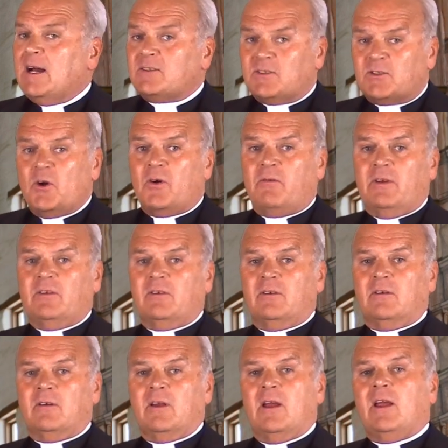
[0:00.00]
A servant
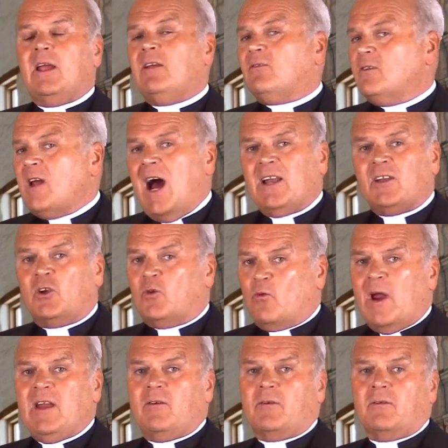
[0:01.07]
is not
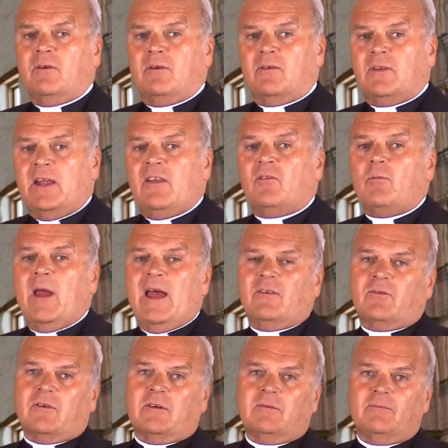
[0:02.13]
greater than his
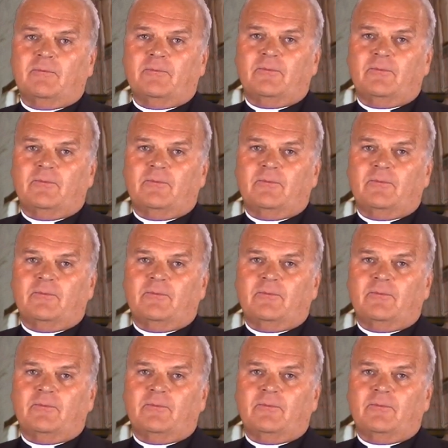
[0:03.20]
master.